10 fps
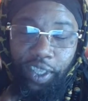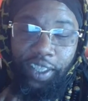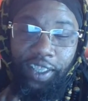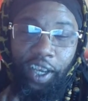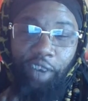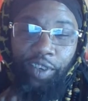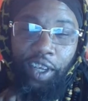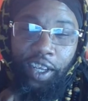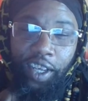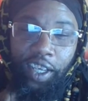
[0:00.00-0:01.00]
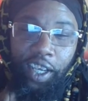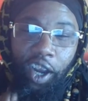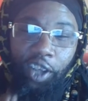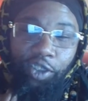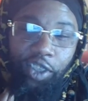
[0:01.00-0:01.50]
death
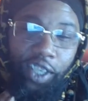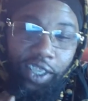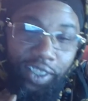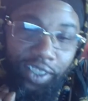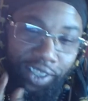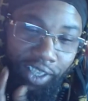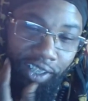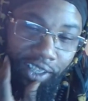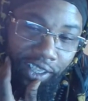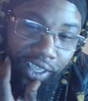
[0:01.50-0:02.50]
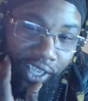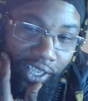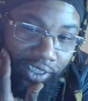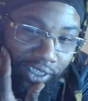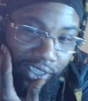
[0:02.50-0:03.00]
contradict each other and
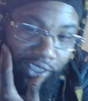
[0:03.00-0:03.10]
cancel each